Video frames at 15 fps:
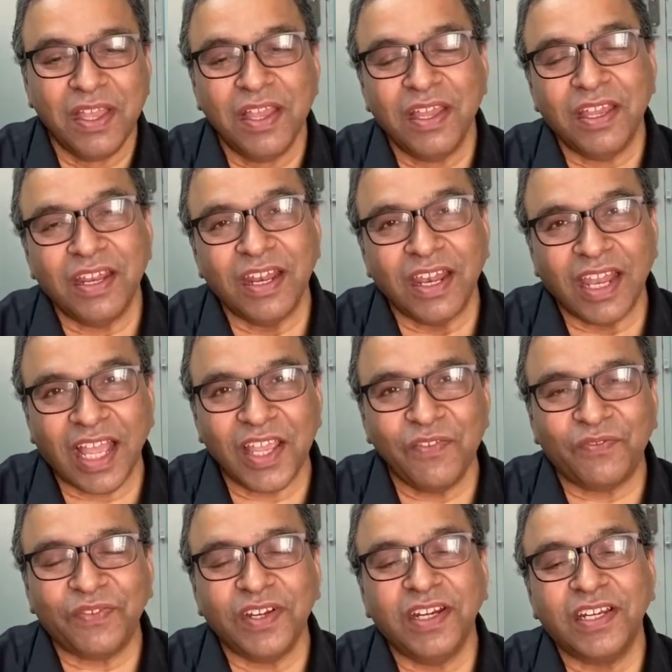In life,
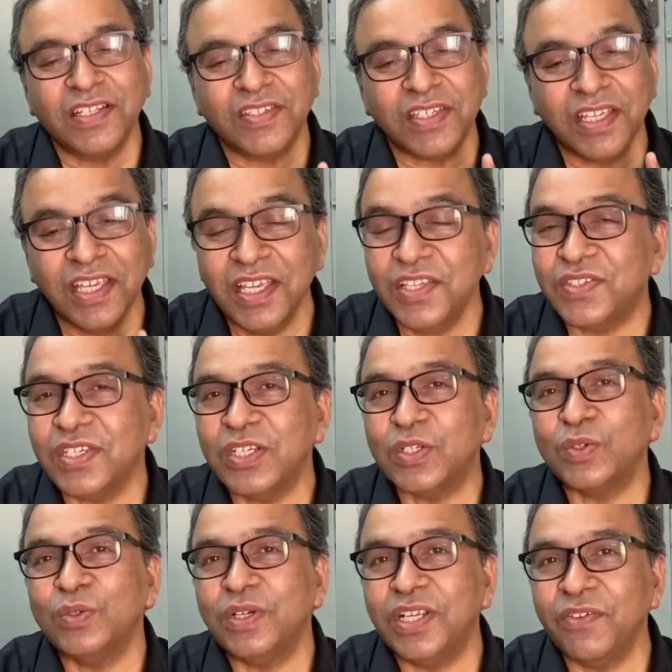it is easy
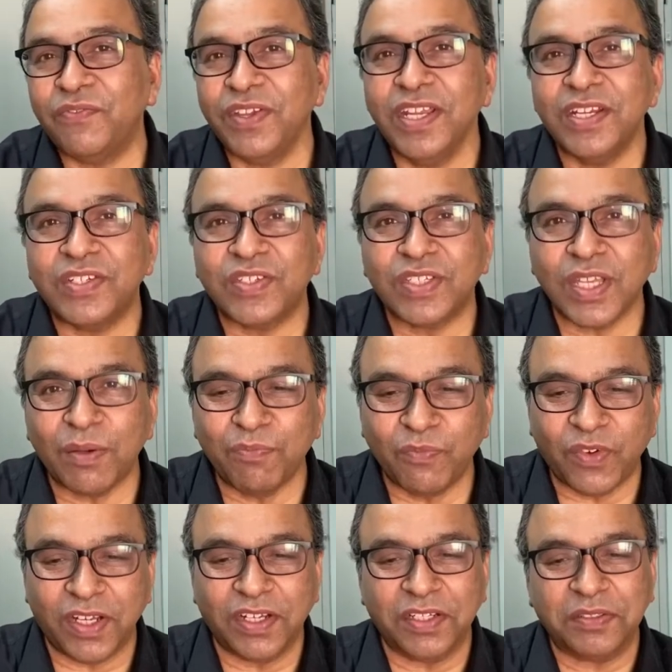to defeat
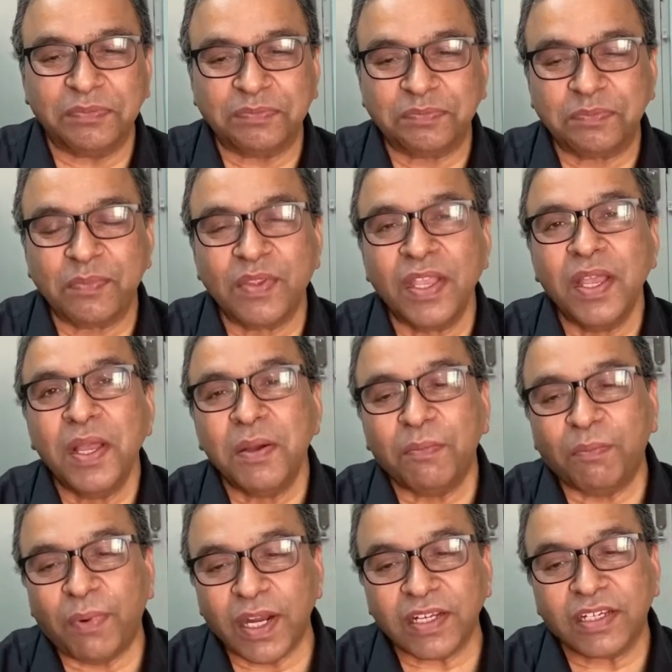someone,
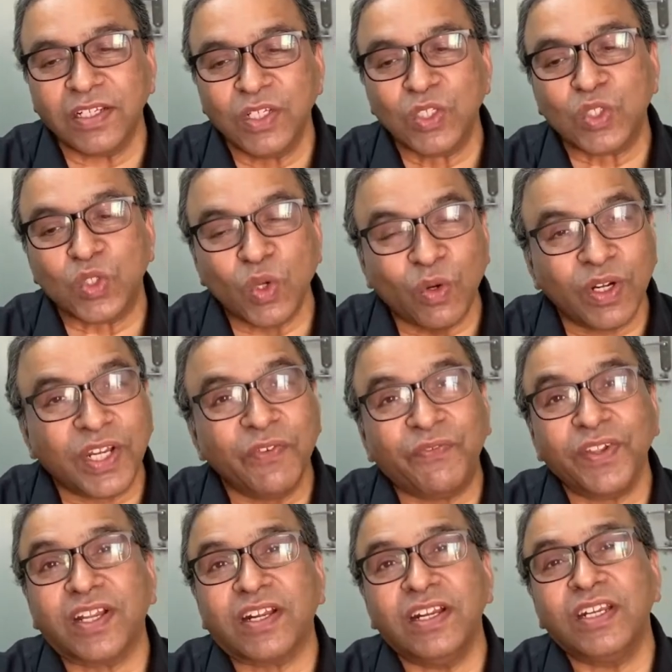but so
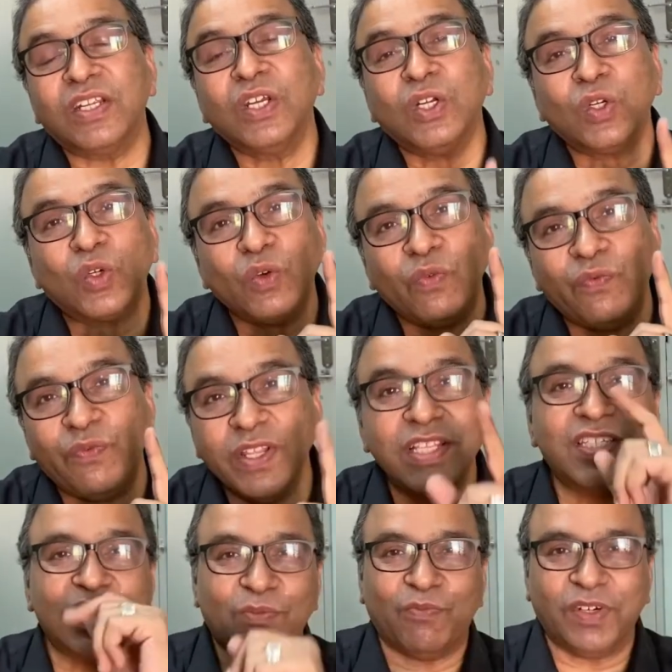difficult to win
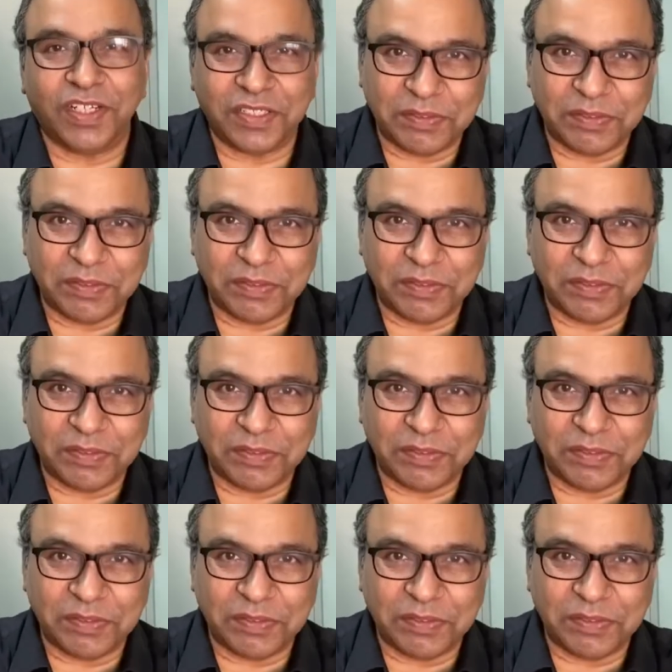someone.